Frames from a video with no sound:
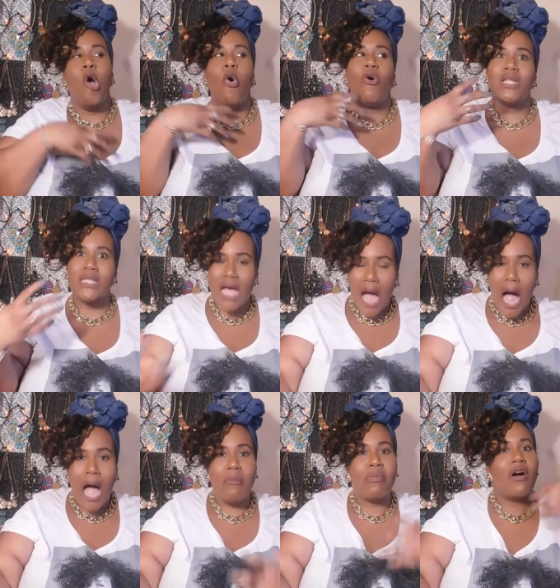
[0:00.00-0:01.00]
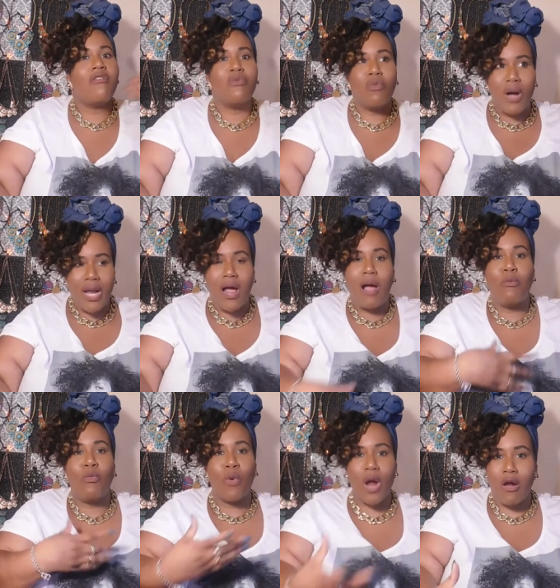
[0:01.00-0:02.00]
on top of what
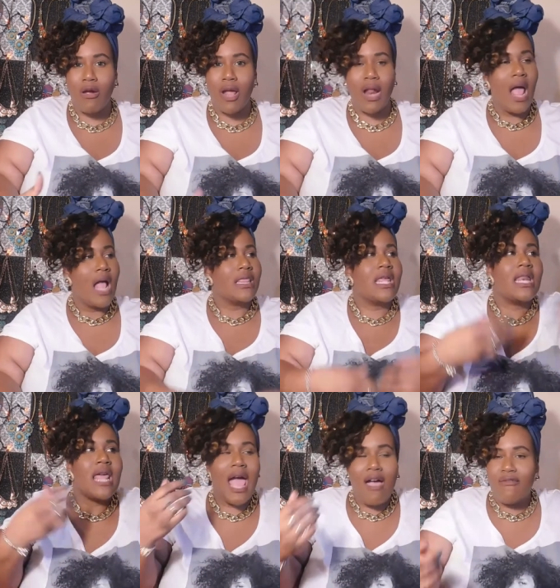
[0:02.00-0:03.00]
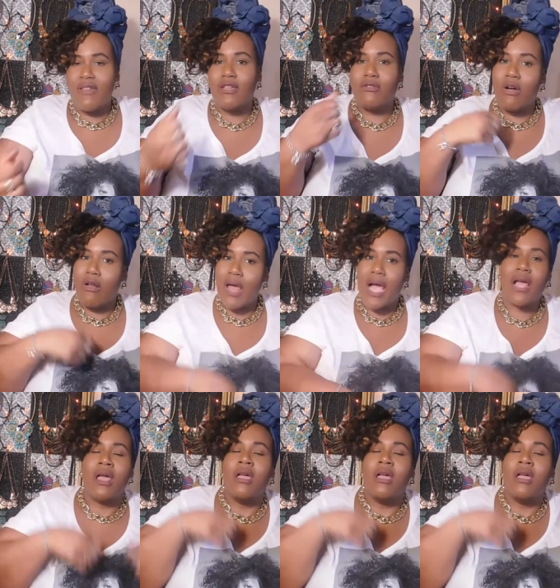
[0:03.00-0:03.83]
I'm wearing that having, you know, like